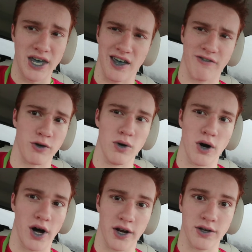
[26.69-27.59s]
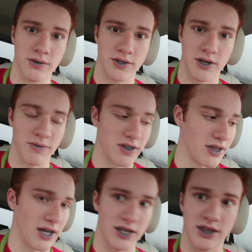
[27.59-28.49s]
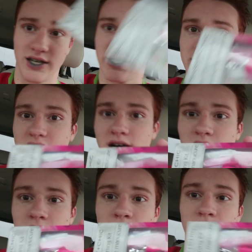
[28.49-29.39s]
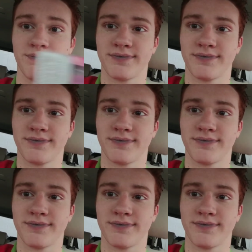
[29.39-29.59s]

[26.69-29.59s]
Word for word: If you know how to use something like this, um,